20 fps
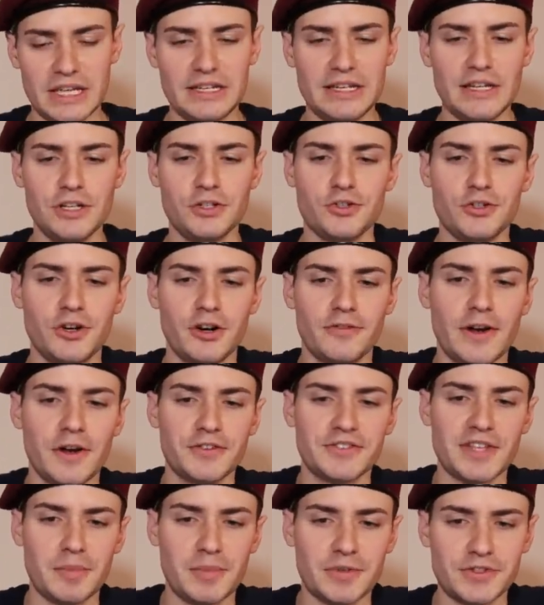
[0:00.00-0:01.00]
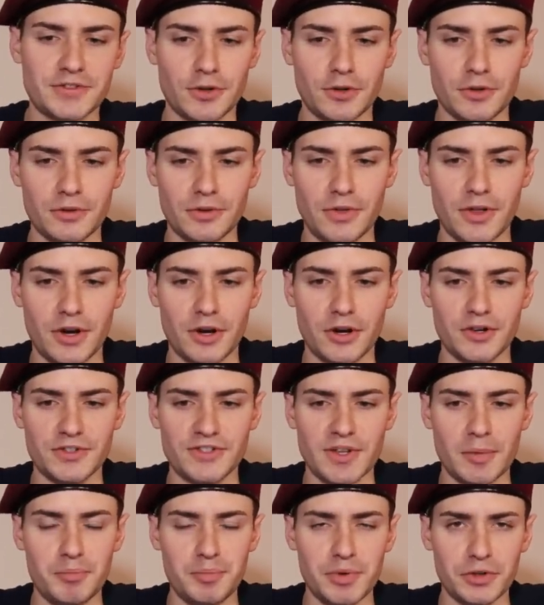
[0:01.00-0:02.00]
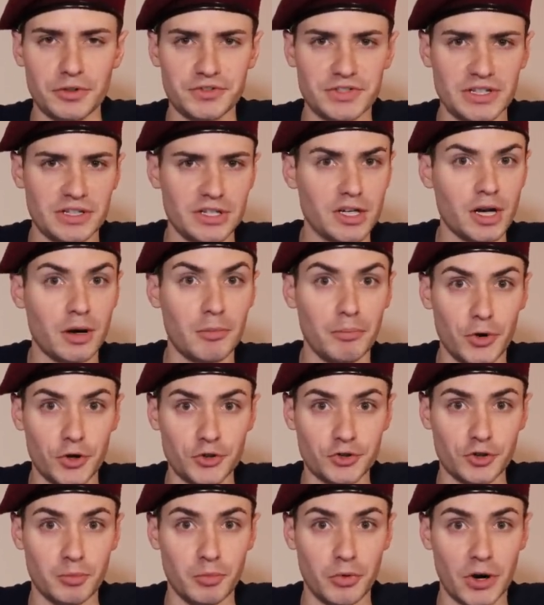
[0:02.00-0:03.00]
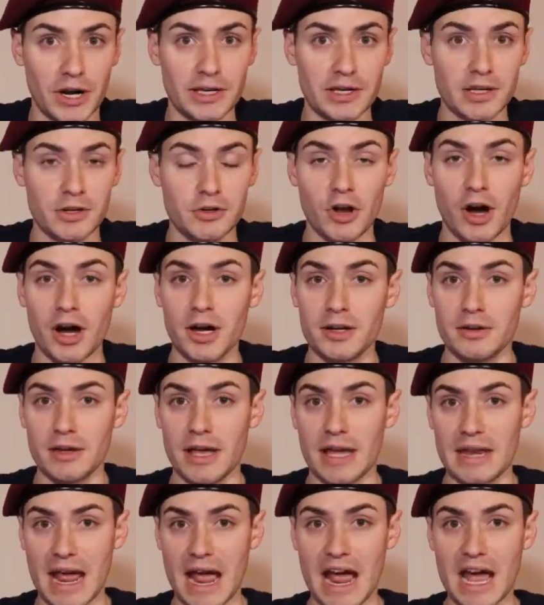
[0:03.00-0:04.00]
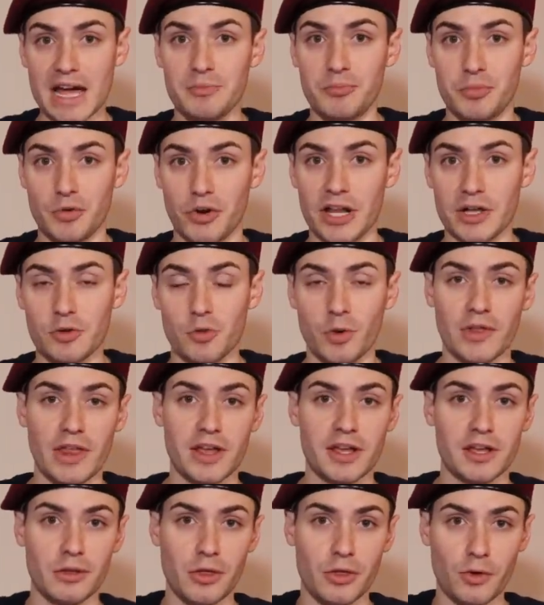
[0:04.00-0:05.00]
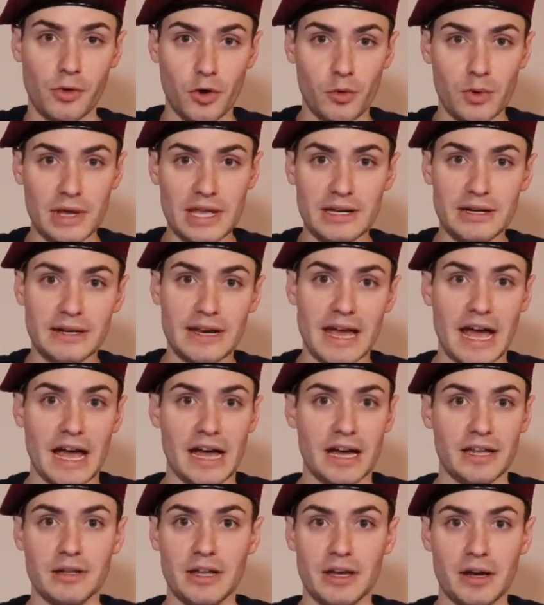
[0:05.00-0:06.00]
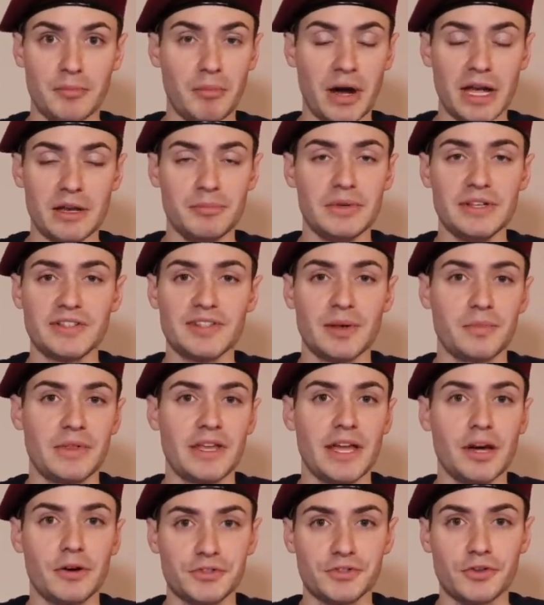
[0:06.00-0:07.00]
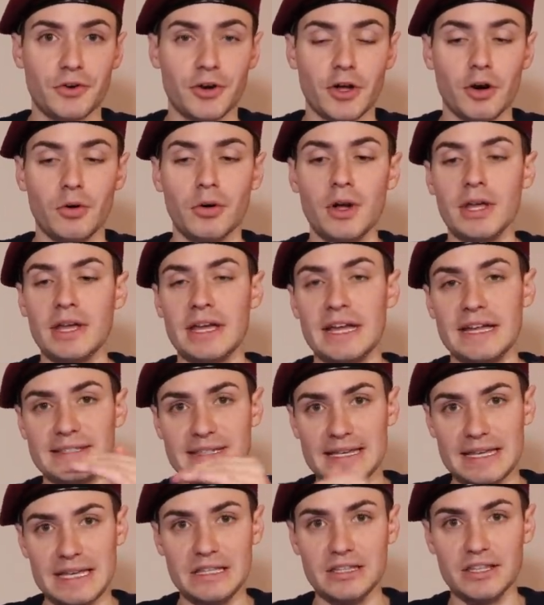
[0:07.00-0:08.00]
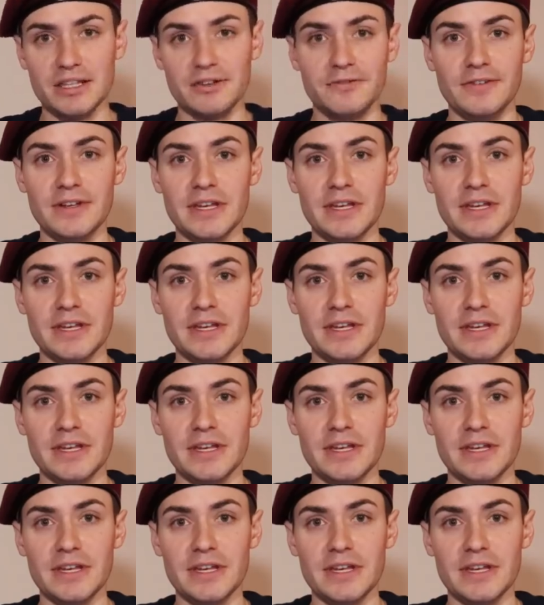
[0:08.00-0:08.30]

In each Nerf House episode, there's a built-in commercial break, not an ad break where they can throw in an ad and it might be something else. No, no, no, it's in the